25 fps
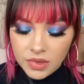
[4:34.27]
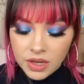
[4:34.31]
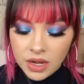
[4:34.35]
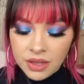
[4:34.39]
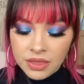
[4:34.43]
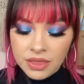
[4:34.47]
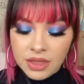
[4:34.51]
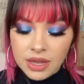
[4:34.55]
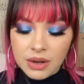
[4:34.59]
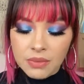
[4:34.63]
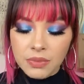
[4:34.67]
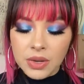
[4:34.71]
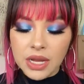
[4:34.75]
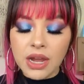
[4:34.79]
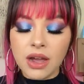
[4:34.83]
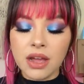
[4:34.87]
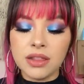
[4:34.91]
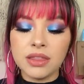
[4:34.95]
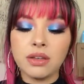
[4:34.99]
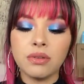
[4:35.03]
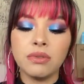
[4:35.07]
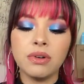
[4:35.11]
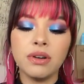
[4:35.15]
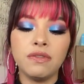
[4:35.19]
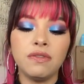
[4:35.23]
Then we got
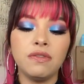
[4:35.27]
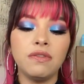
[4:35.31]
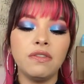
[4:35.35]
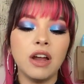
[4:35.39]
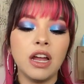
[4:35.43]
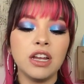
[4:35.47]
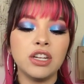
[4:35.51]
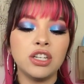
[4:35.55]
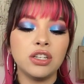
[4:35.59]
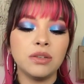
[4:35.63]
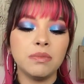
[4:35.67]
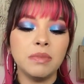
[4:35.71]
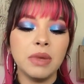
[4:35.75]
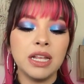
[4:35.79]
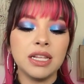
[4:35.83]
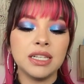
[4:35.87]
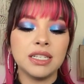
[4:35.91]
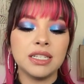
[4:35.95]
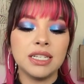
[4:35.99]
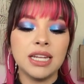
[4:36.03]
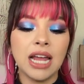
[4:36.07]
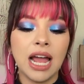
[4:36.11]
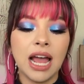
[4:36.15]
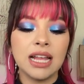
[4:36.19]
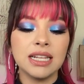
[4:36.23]
the Refreshments
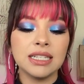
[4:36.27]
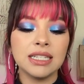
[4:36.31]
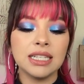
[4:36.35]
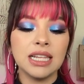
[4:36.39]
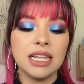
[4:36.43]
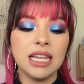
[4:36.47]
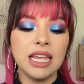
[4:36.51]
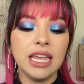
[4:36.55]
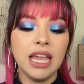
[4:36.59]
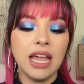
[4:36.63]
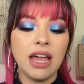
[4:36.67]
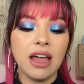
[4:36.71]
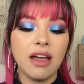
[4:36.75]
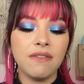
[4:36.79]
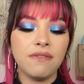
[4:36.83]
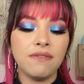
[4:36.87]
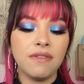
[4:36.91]
Dazzling